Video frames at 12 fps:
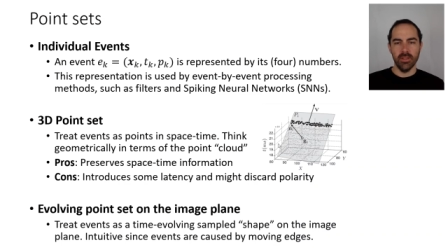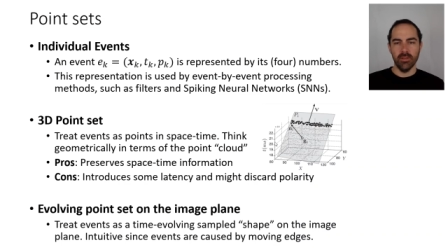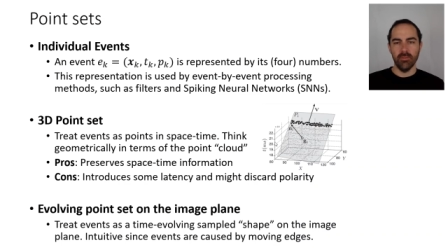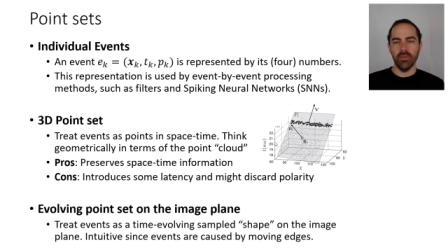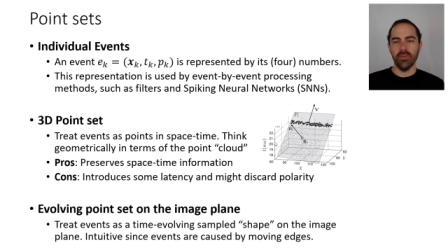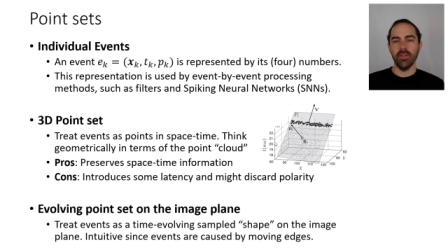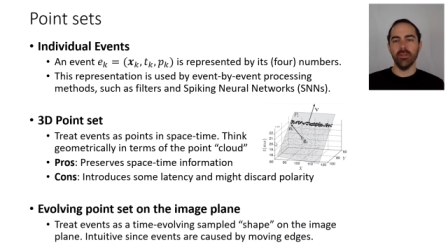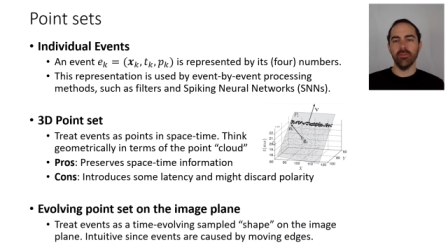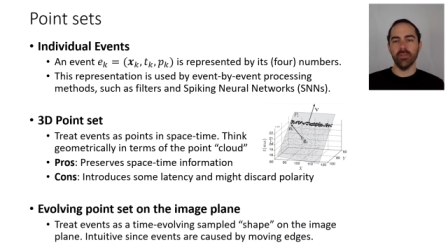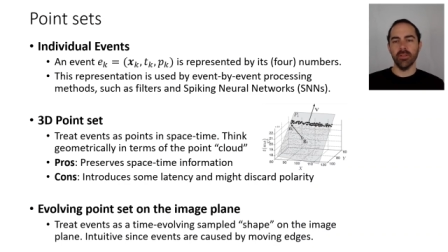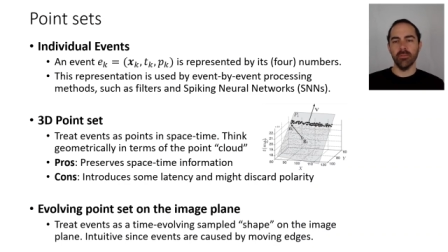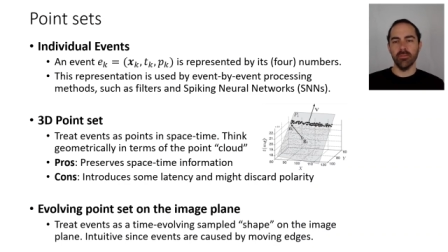and we think of
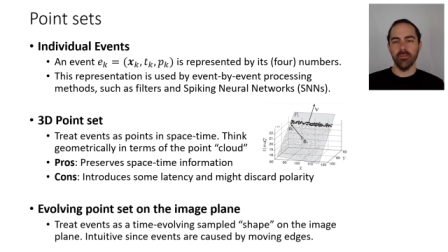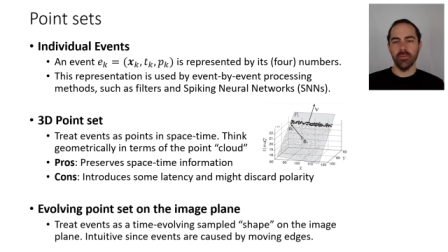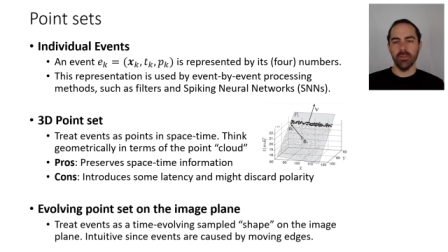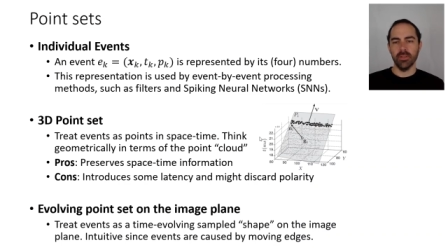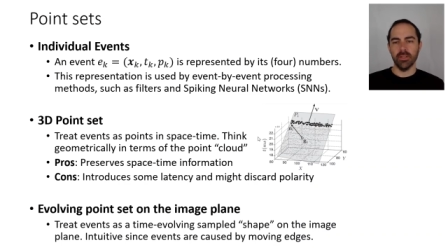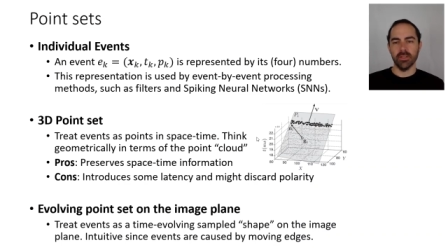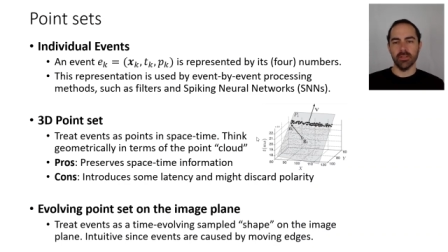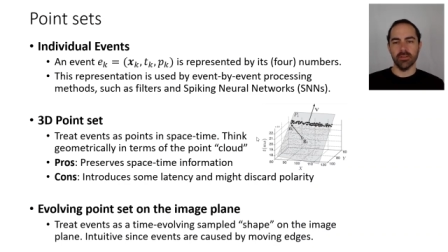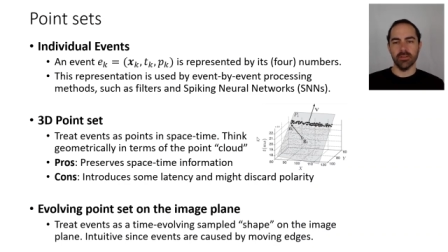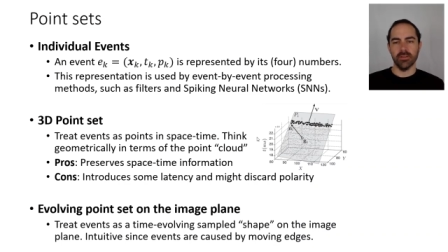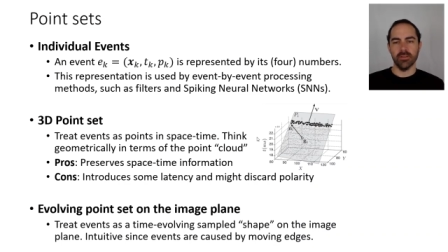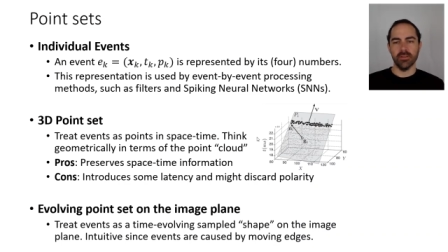them
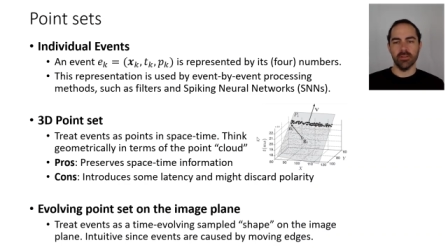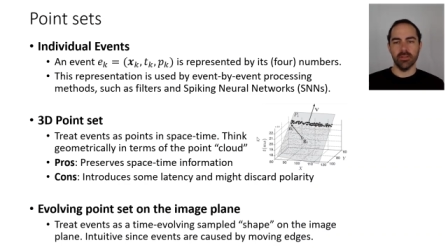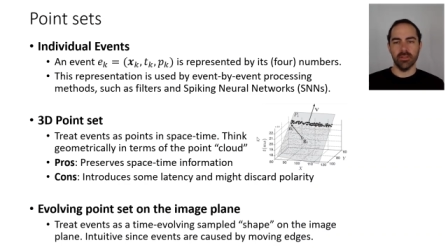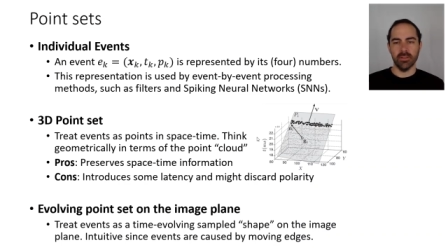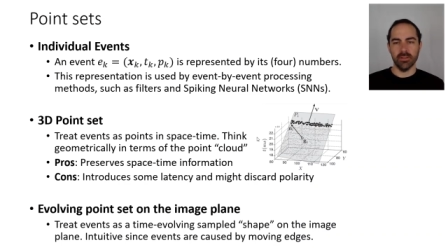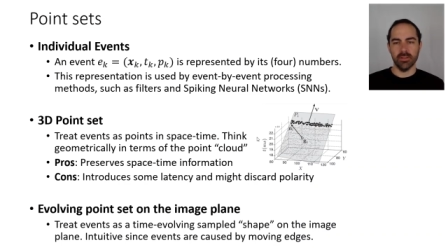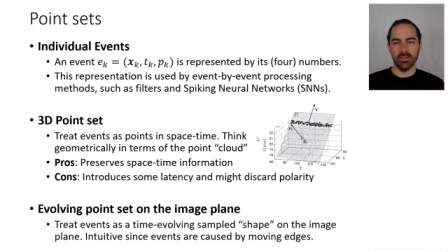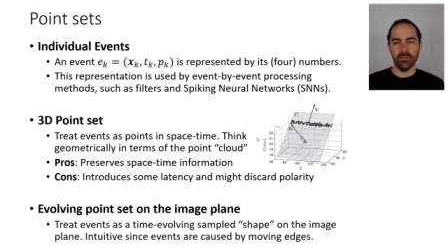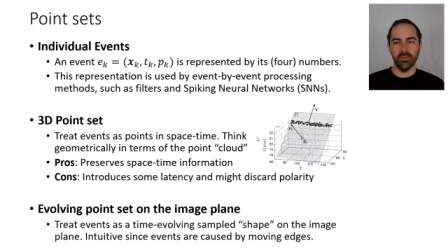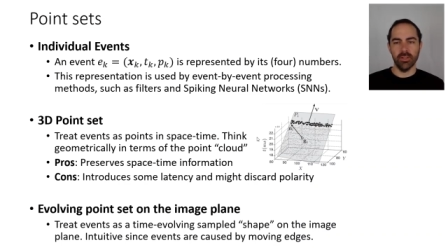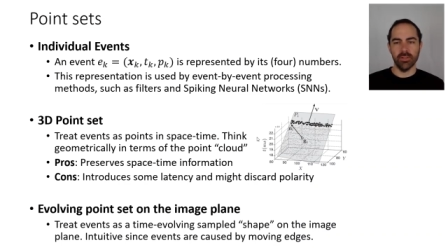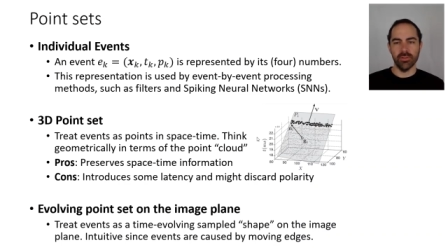as, as a
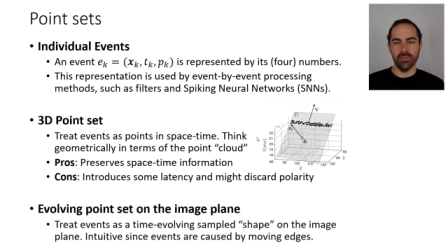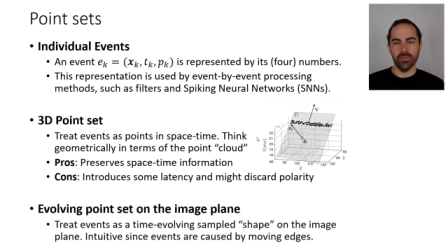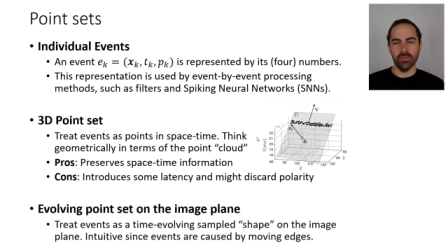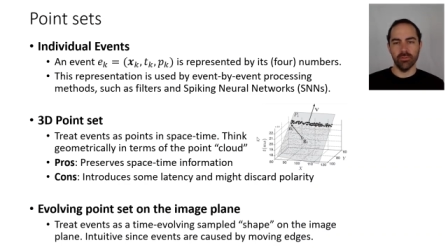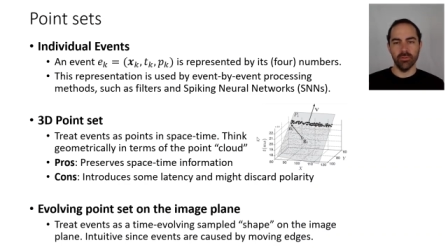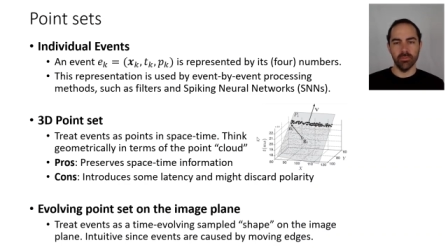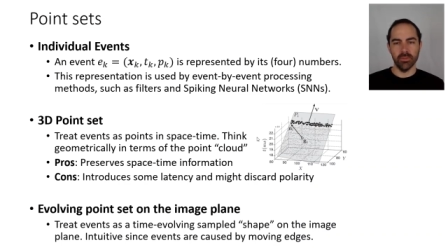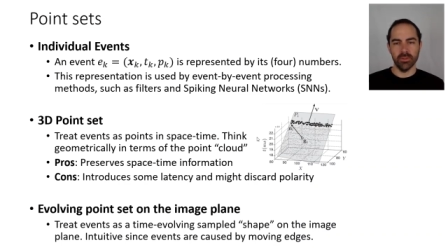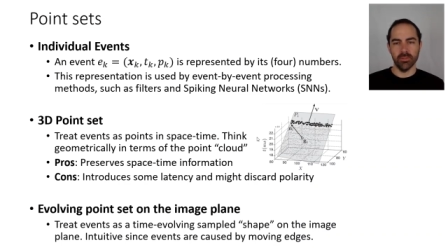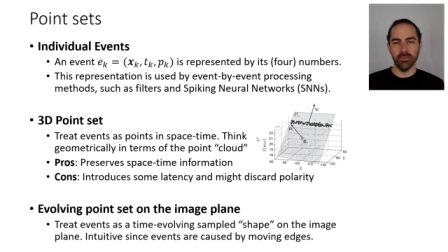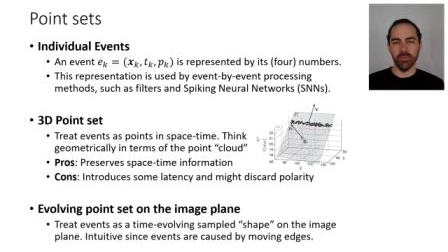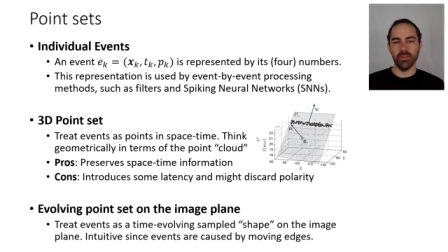collection, as a group,
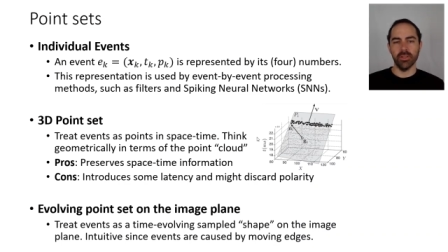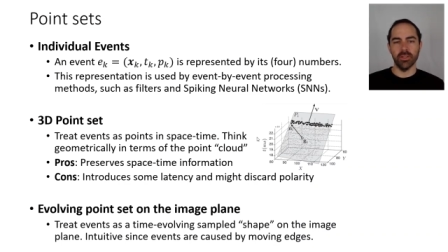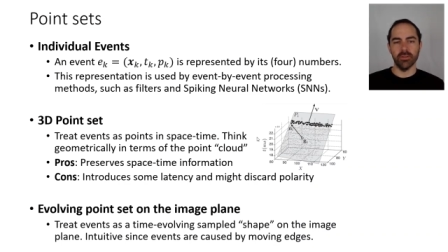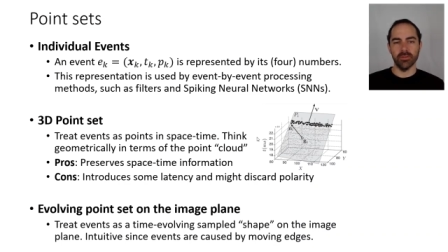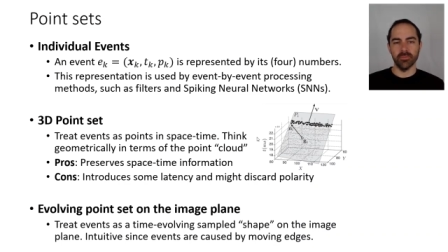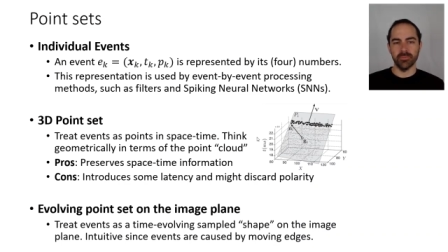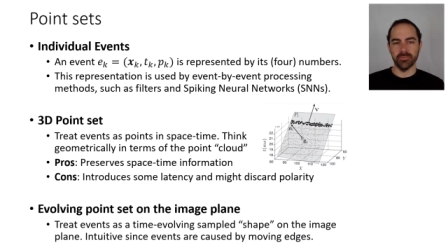as a point cloud.